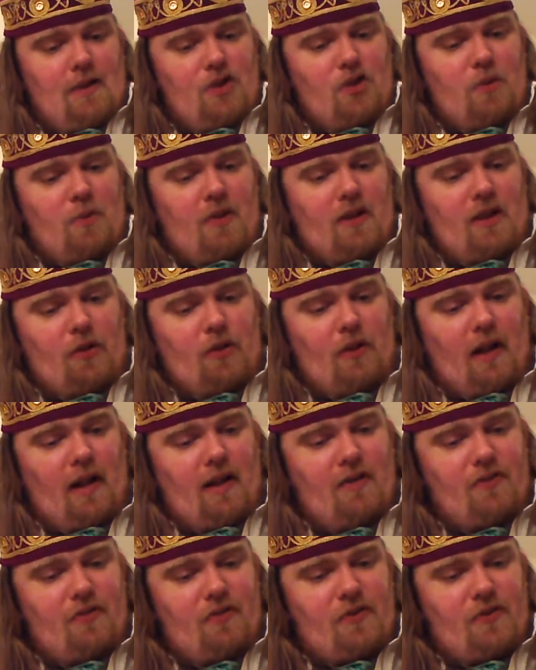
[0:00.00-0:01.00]
the
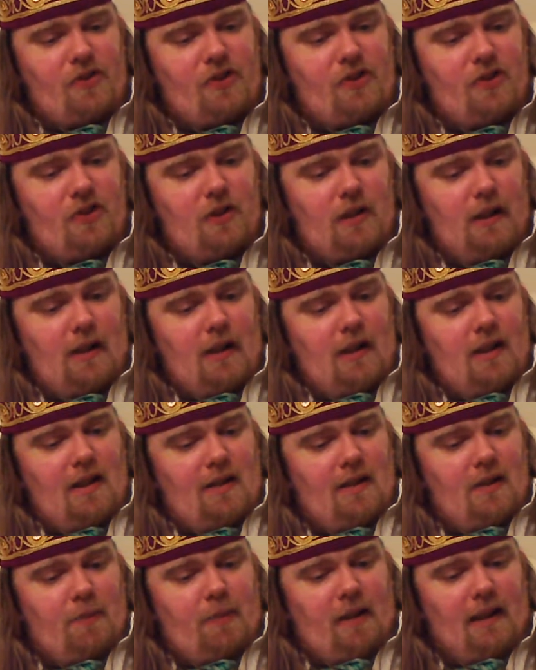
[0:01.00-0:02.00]
crafts.
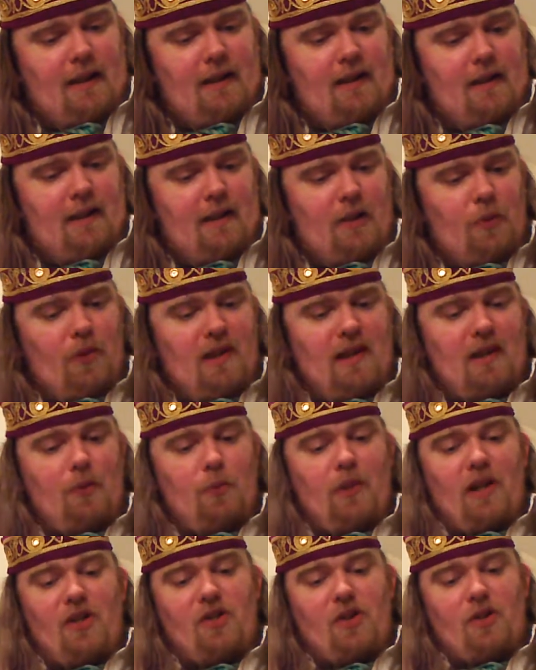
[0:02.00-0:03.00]
There being within
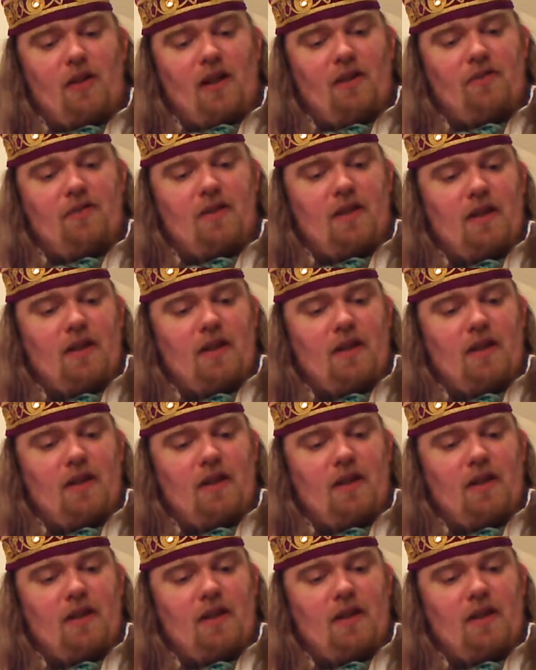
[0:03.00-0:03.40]
witchcraft,